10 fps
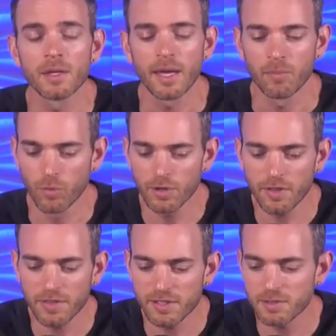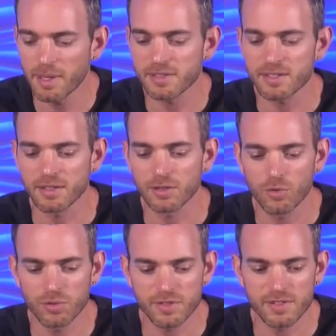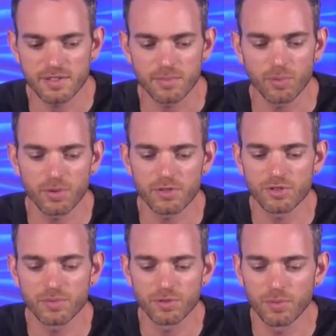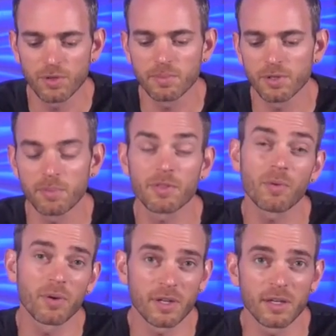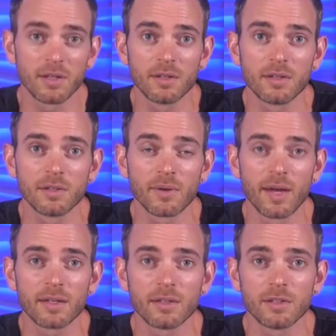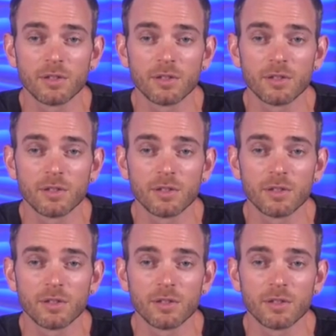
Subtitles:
And one of the things about selling courses that's important is you want to build up authority, right?